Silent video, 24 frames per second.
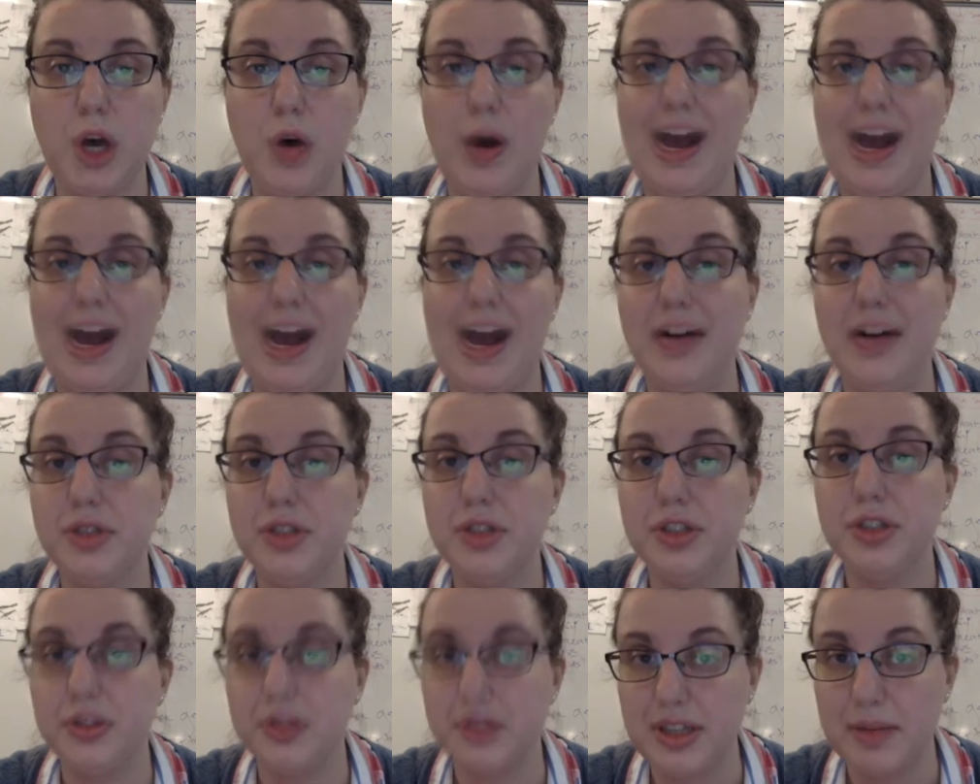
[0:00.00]
out to
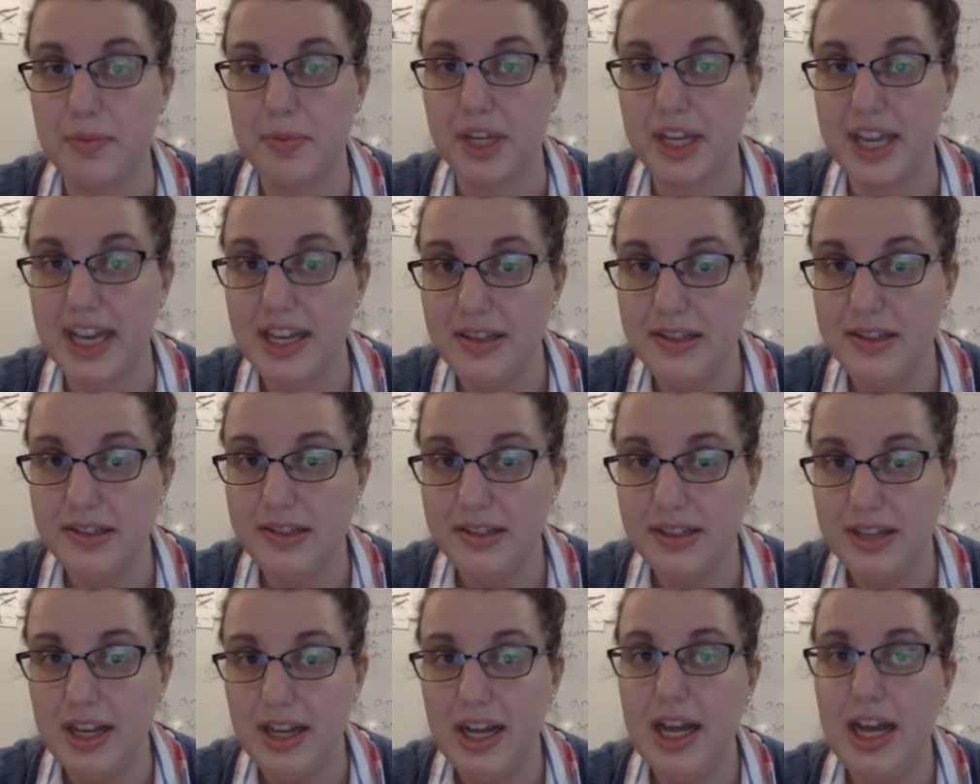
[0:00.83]
do something else,
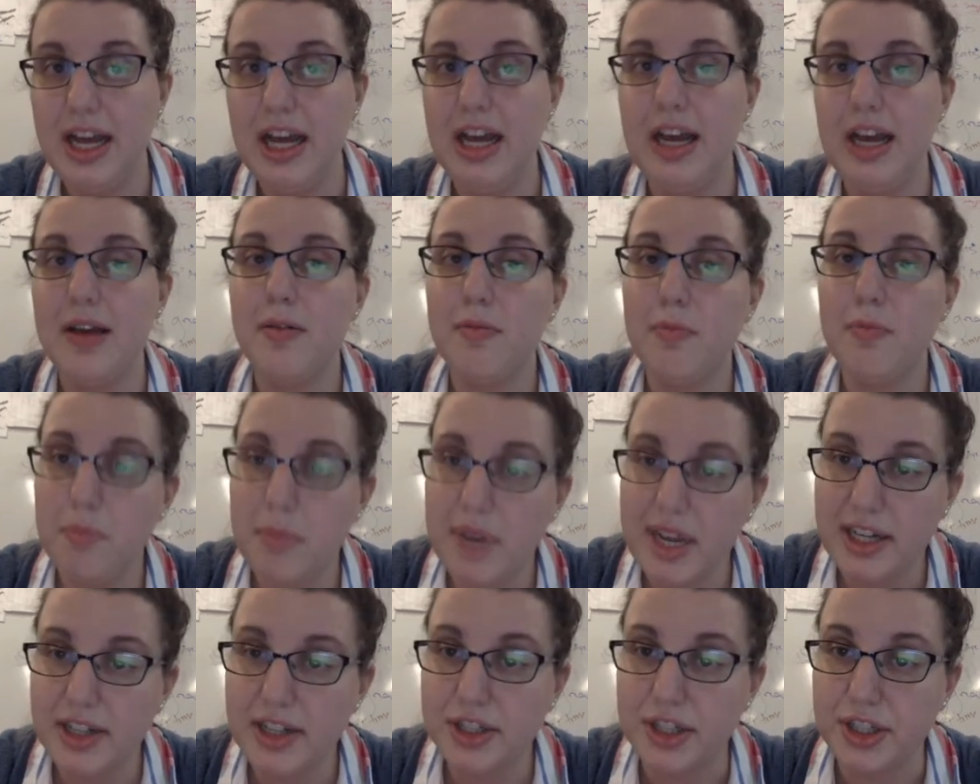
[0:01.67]

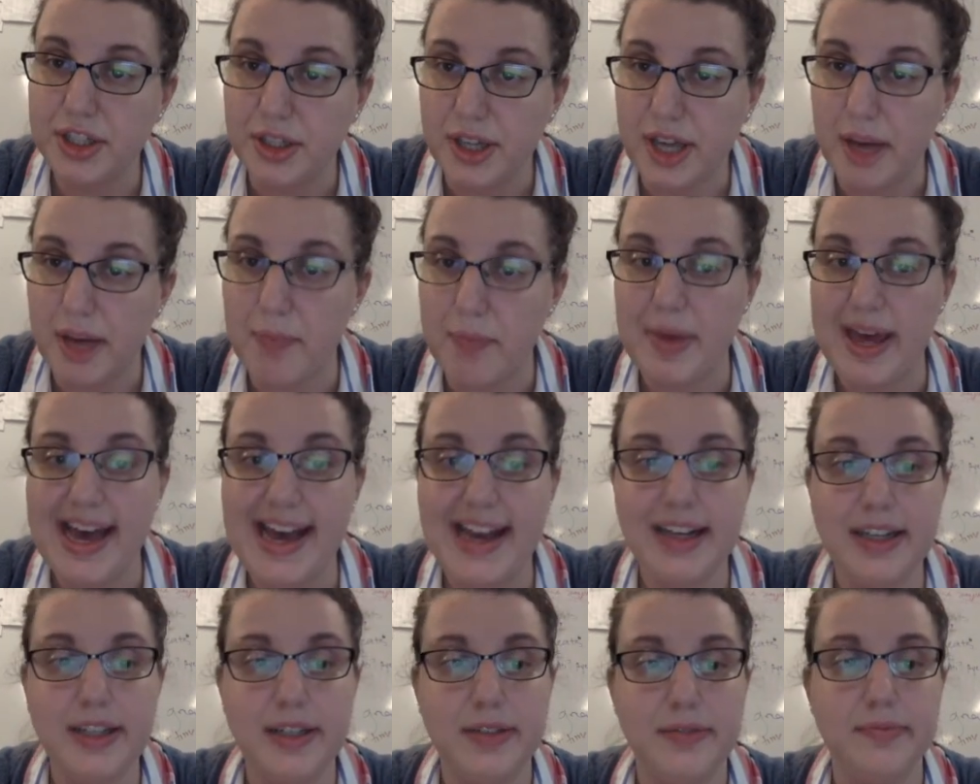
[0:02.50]
make sure you come
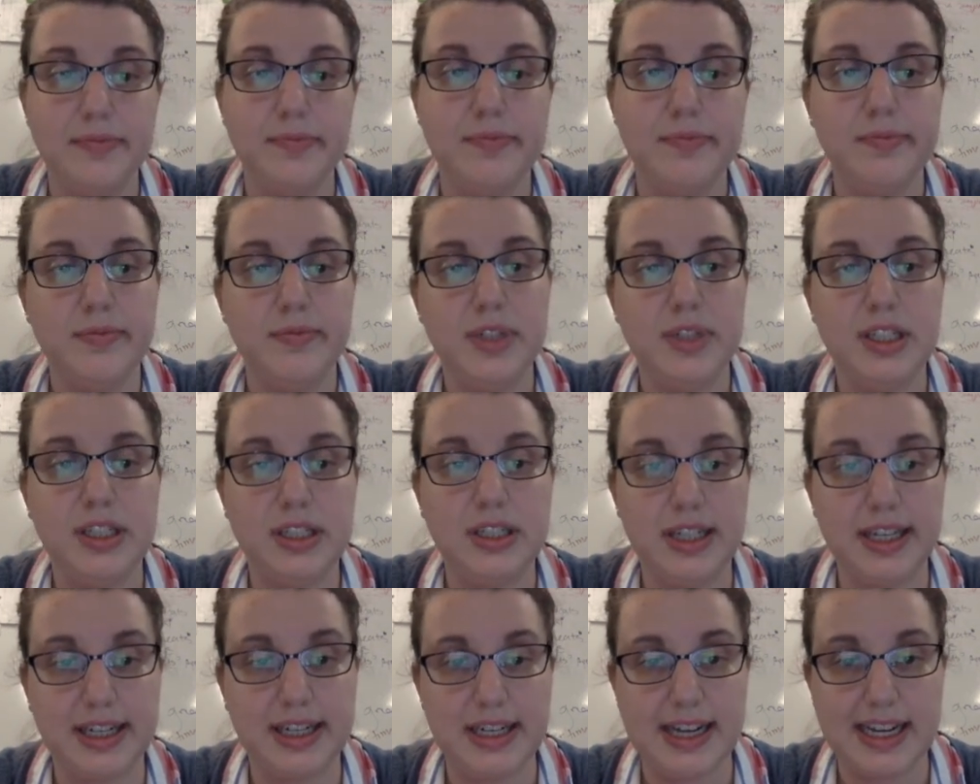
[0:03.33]
back.
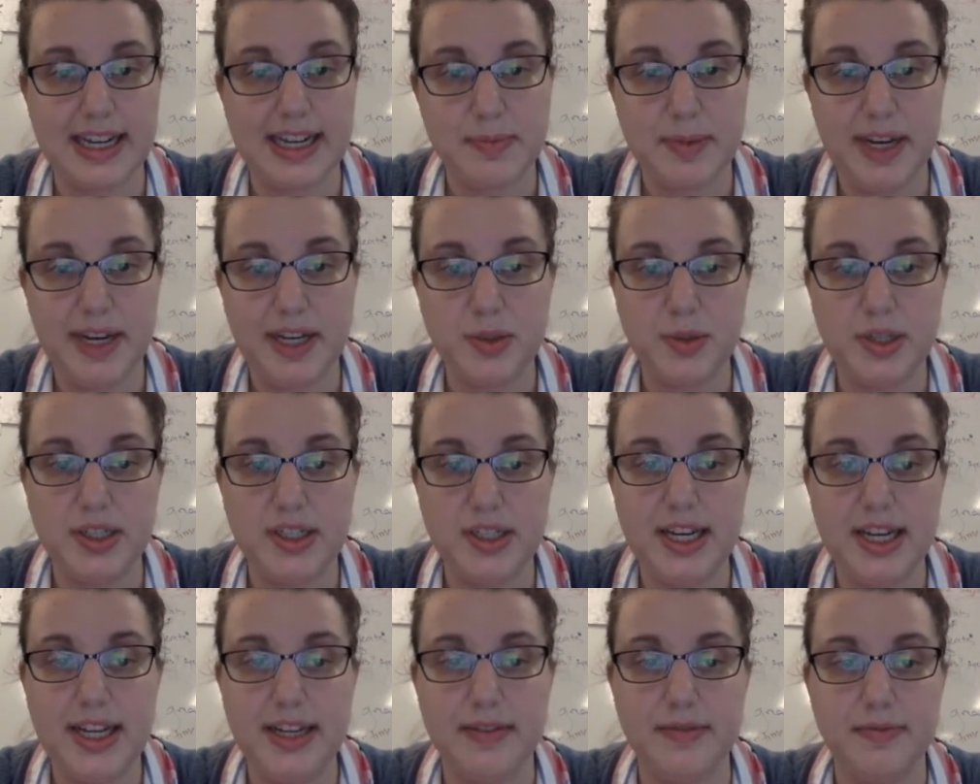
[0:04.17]
Click next page when done.